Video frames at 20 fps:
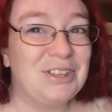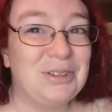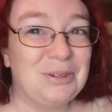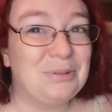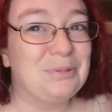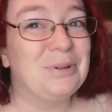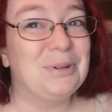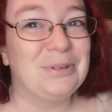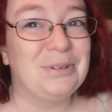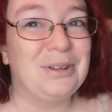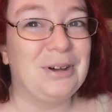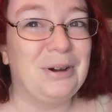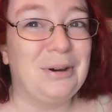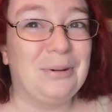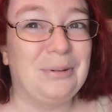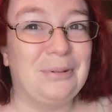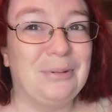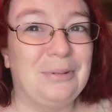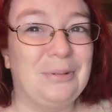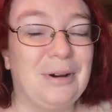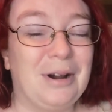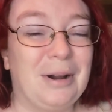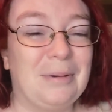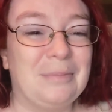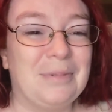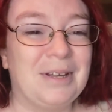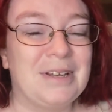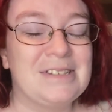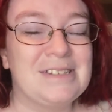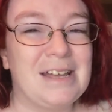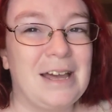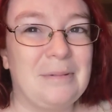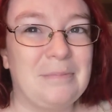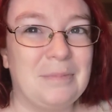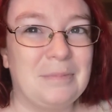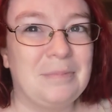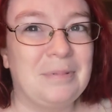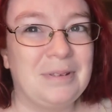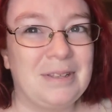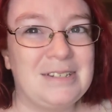You will know, because
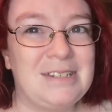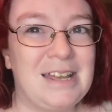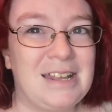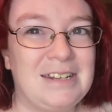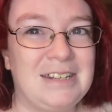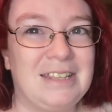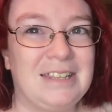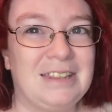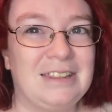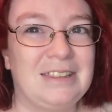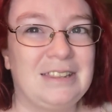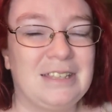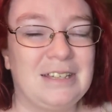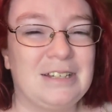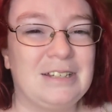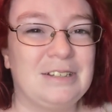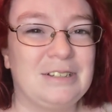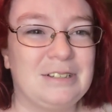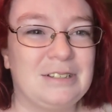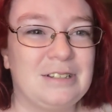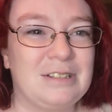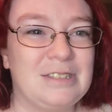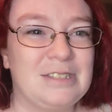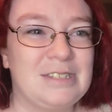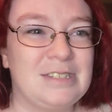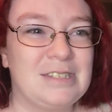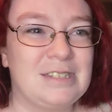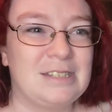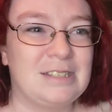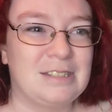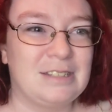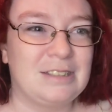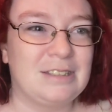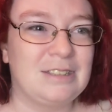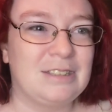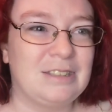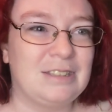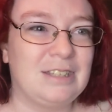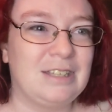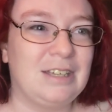I'm intending the
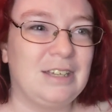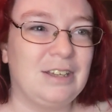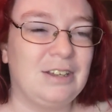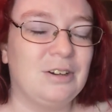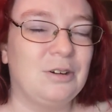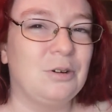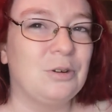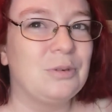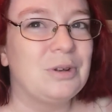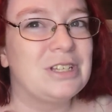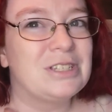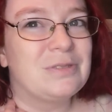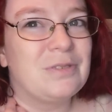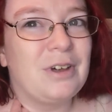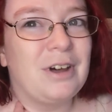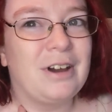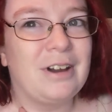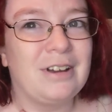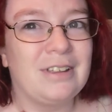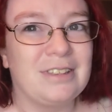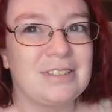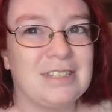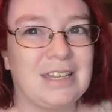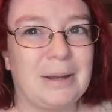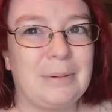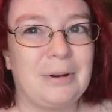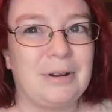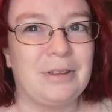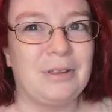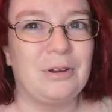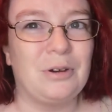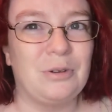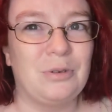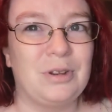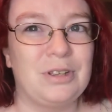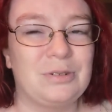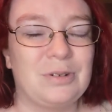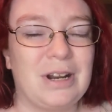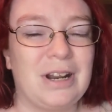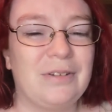Cold Wings vlog, the second part of the
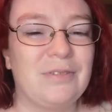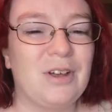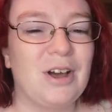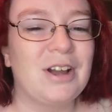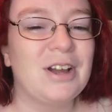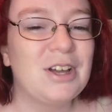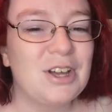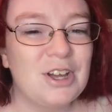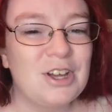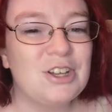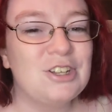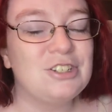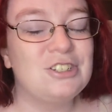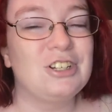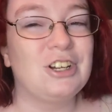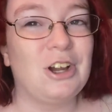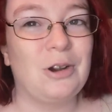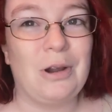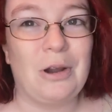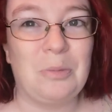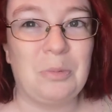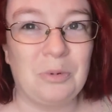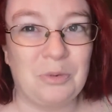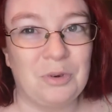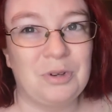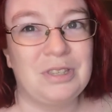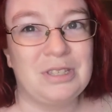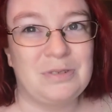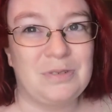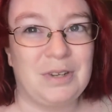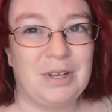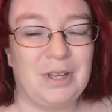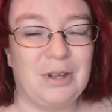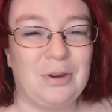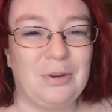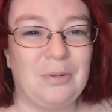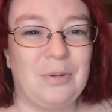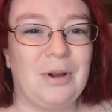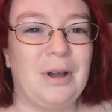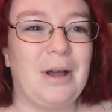Cold Wings writing vlog, to go out before this
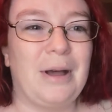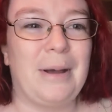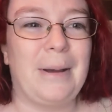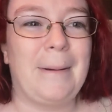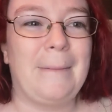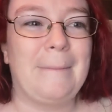video.